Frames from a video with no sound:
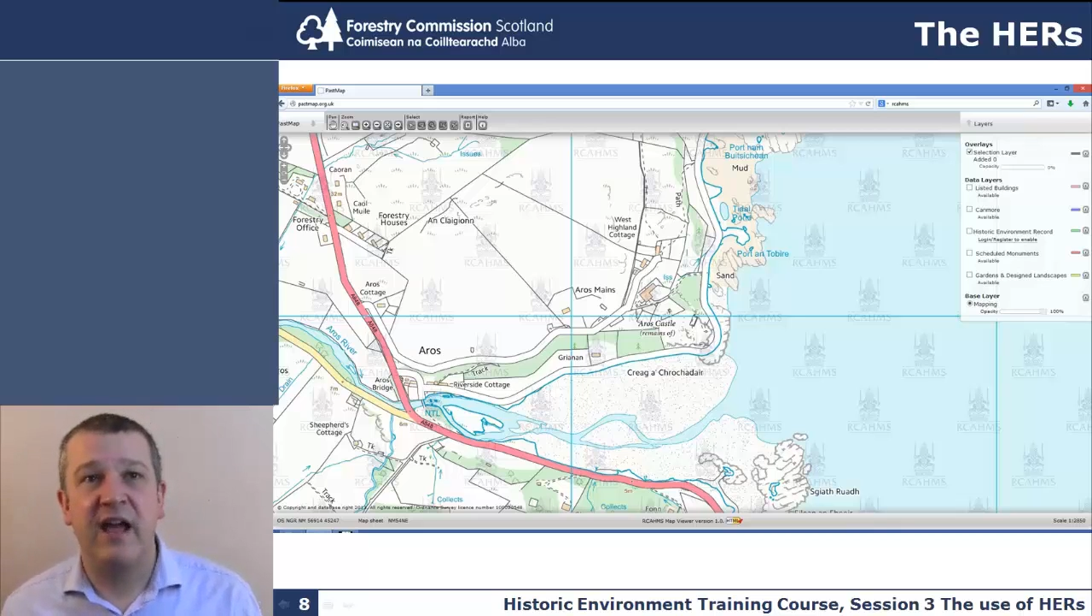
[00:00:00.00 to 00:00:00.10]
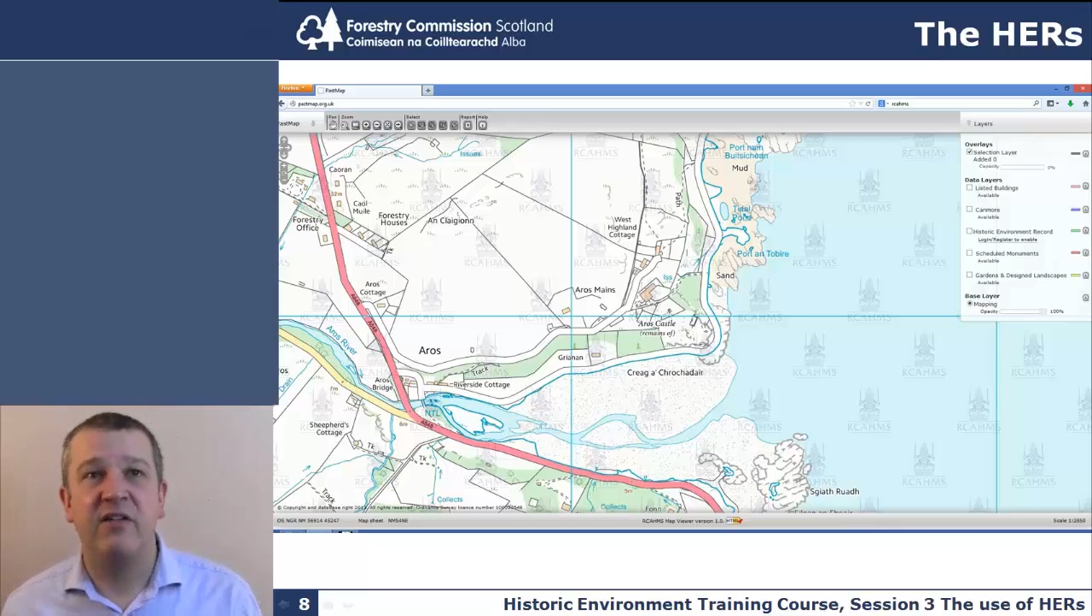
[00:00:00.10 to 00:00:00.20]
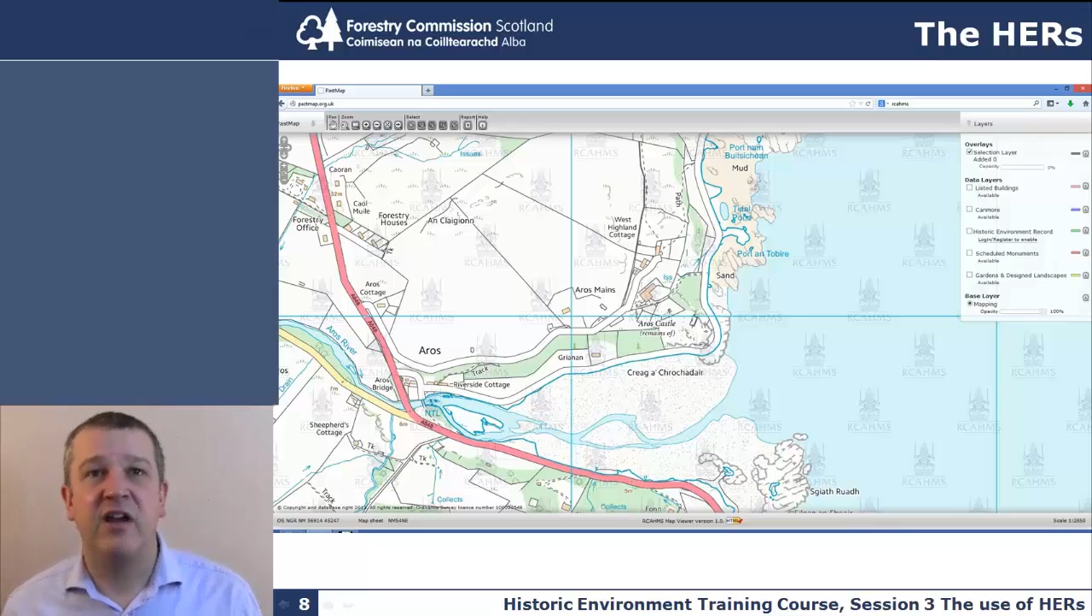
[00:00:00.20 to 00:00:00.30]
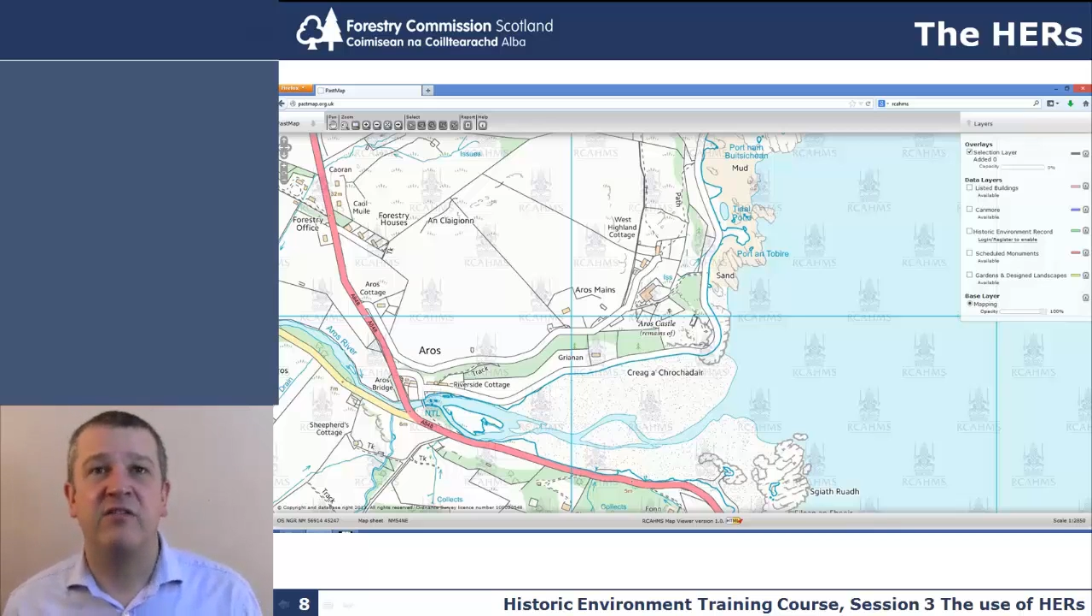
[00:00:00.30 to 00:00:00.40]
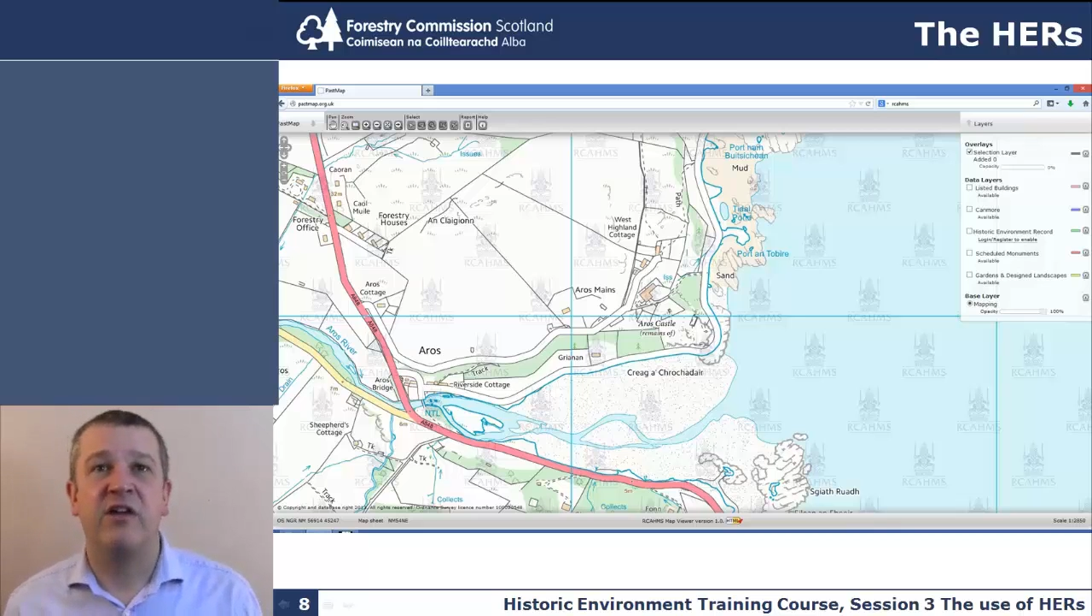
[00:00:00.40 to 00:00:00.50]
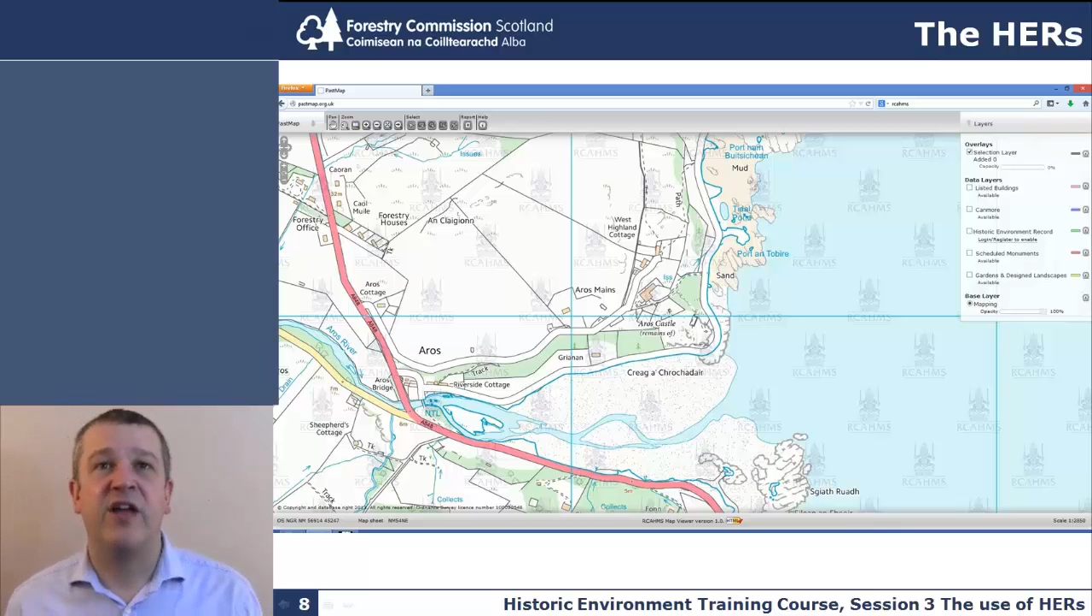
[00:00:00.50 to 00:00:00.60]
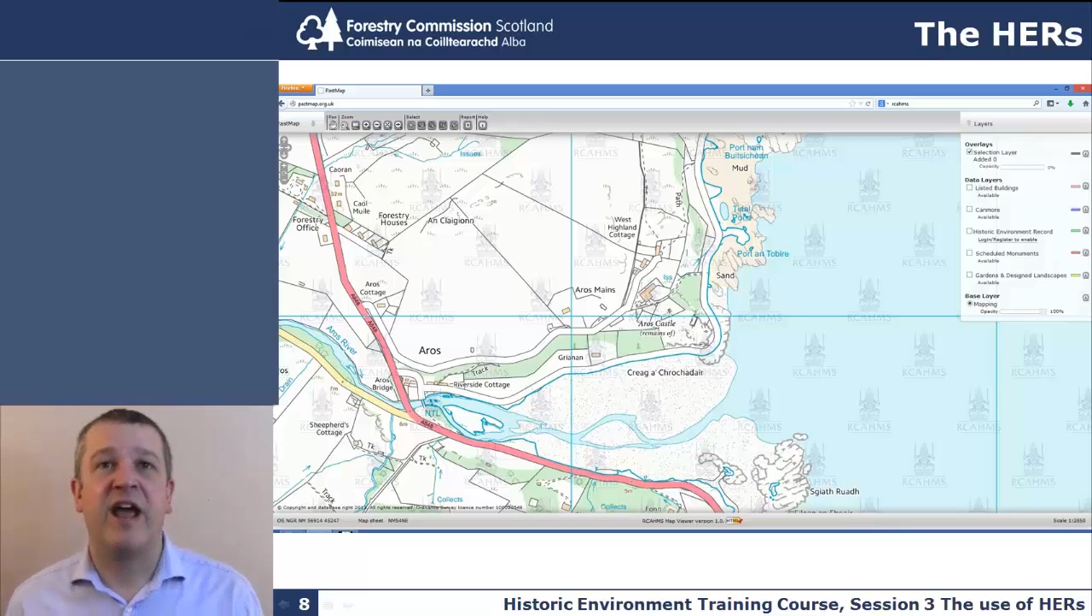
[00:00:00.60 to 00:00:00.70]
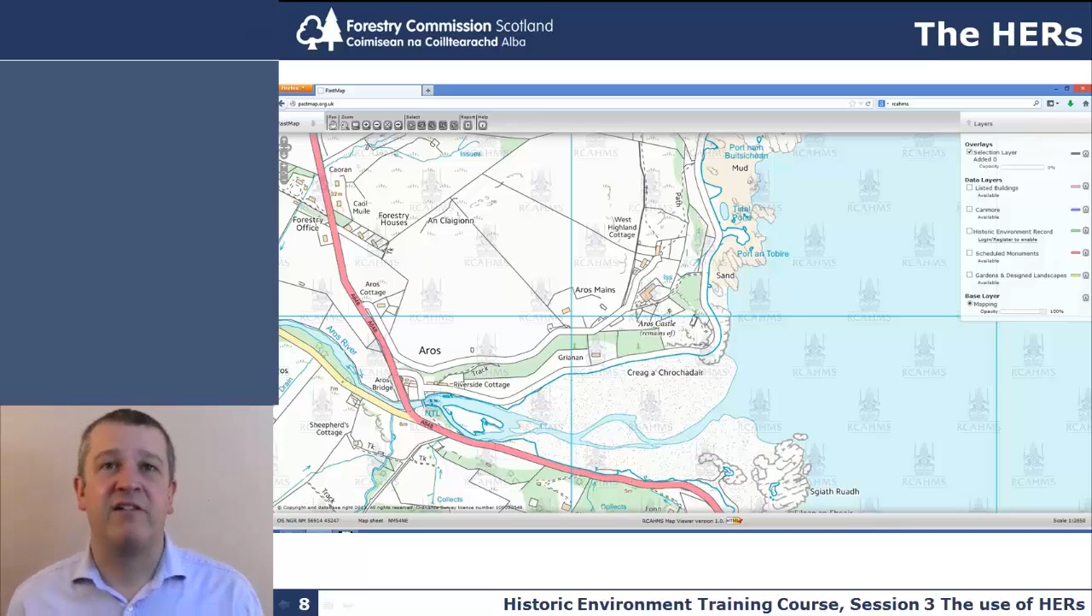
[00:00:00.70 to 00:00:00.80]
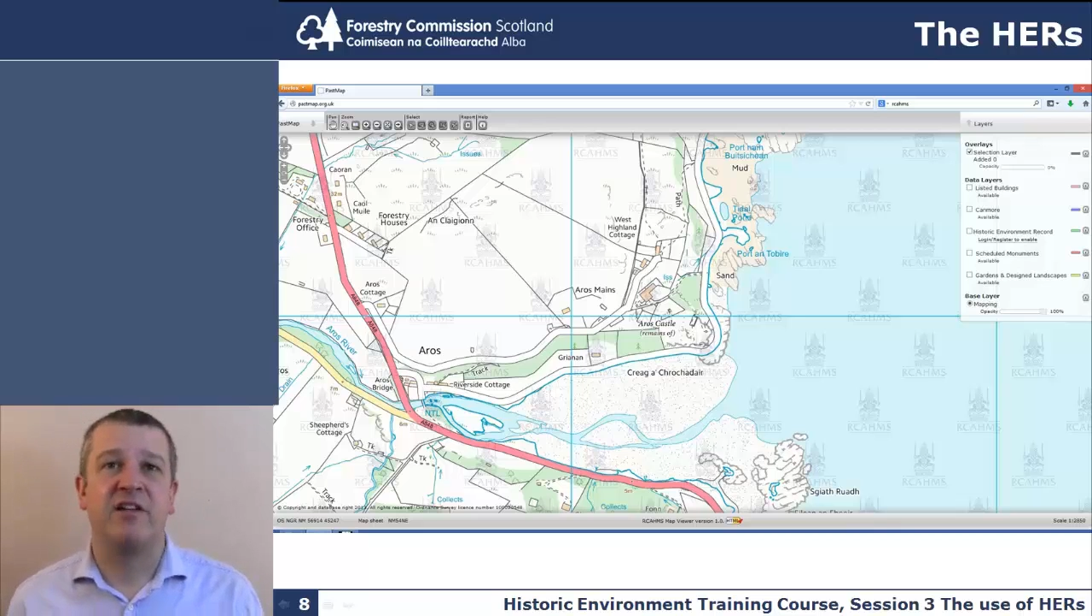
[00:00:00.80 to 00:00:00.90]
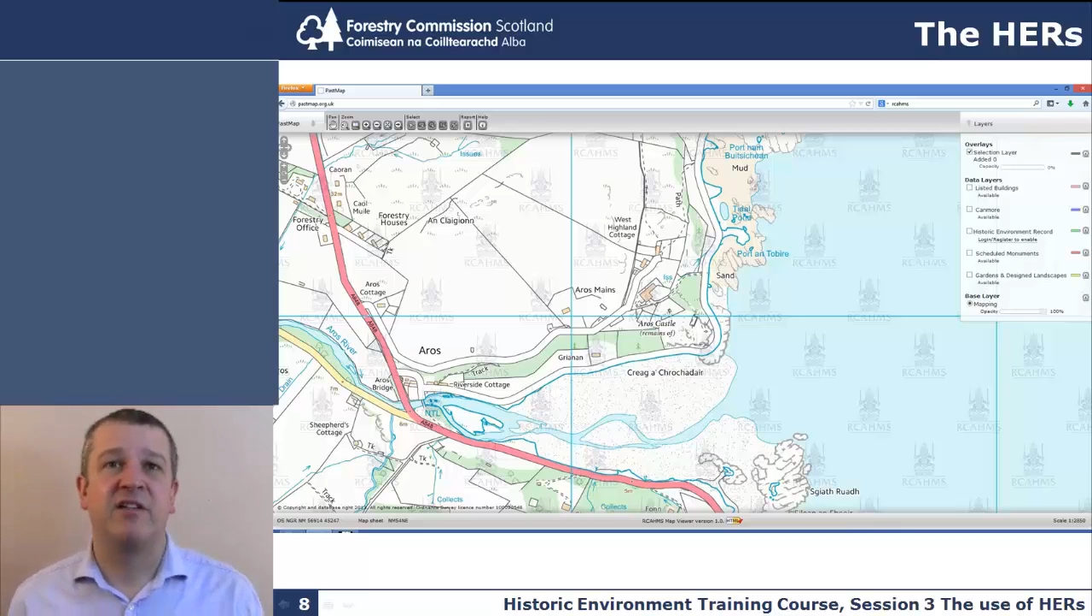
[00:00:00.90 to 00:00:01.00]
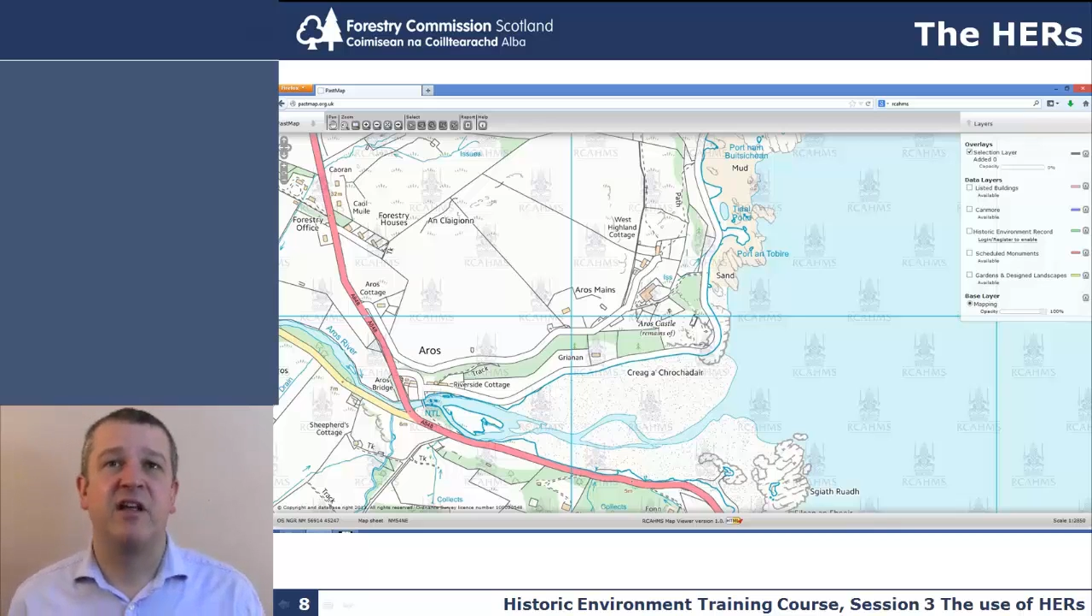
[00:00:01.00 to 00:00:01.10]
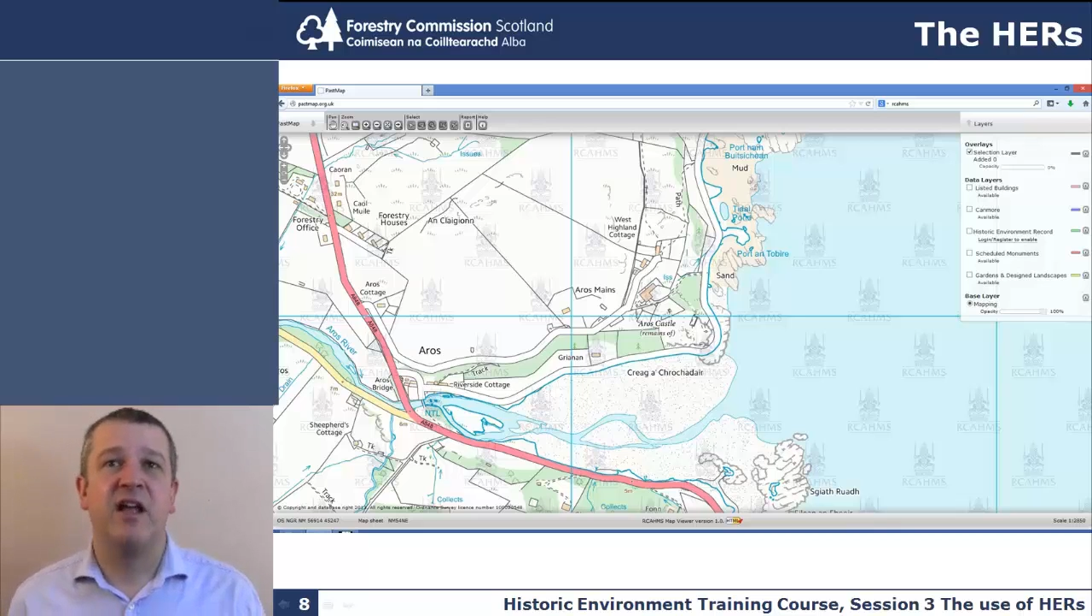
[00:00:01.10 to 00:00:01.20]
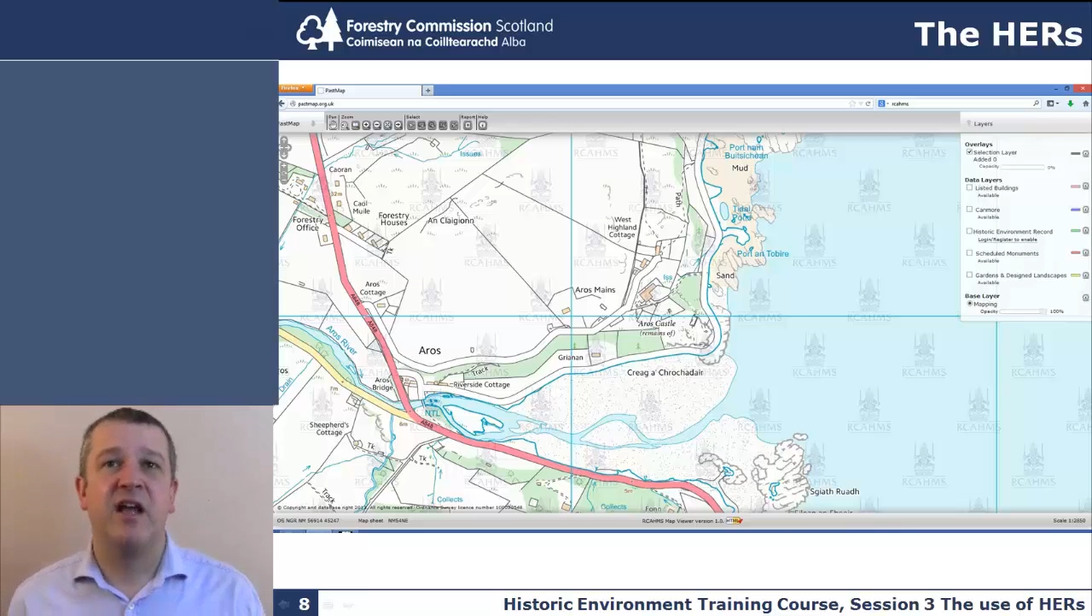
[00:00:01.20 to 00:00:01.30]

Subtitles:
area around Arras,